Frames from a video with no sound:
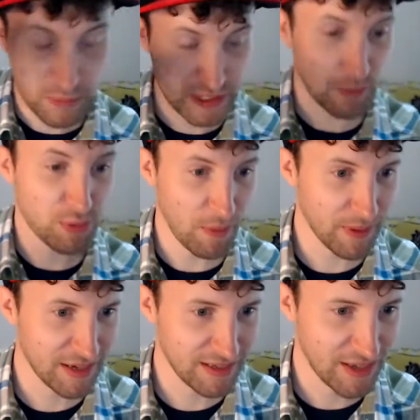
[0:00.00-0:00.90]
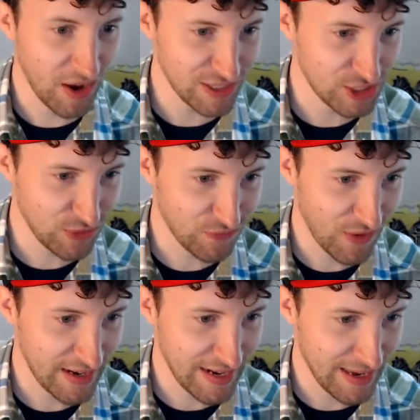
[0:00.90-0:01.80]
a proper kaiju
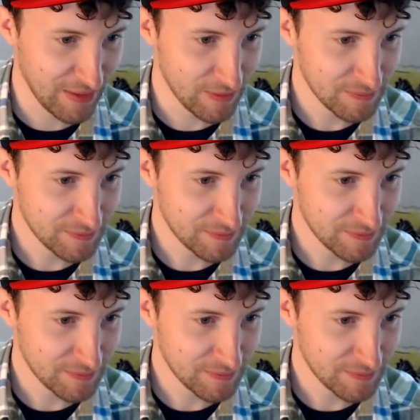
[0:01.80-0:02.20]
fight now.